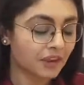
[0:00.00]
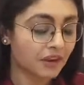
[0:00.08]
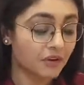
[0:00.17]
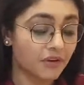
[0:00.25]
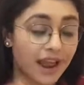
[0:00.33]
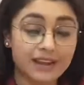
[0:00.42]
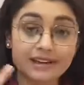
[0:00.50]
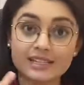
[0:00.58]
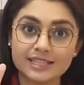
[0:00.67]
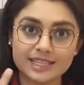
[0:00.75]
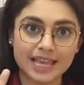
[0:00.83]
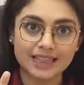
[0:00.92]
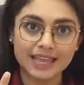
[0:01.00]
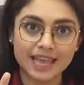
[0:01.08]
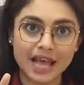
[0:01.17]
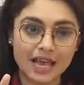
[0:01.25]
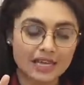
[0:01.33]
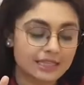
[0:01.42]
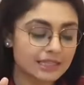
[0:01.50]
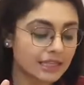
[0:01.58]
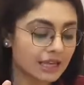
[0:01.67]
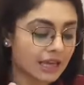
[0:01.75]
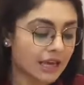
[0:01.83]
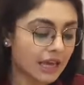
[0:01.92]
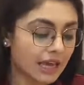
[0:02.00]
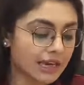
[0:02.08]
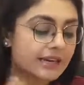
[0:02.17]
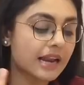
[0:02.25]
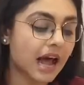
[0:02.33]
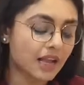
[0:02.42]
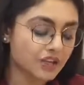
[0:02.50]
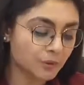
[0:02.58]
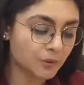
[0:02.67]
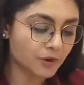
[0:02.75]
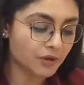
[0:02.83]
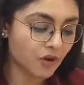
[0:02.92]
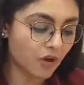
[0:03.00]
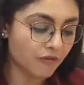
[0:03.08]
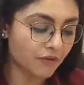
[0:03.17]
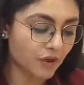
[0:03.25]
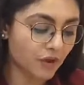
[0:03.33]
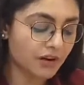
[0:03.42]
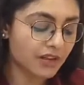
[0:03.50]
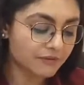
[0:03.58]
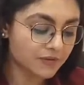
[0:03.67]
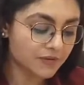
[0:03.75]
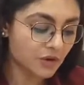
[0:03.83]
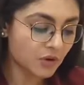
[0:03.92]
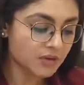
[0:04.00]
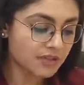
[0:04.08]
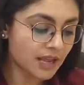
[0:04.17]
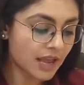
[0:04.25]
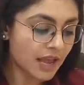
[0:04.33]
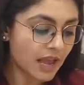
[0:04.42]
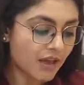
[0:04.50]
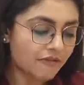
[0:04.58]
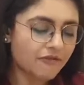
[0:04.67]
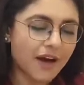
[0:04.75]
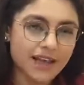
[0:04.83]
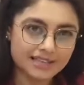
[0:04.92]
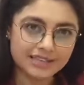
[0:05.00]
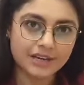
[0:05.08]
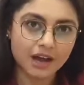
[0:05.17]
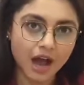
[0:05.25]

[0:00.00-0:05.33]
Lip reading: Redness in the eyes, enlargement of your lymph nodes, faster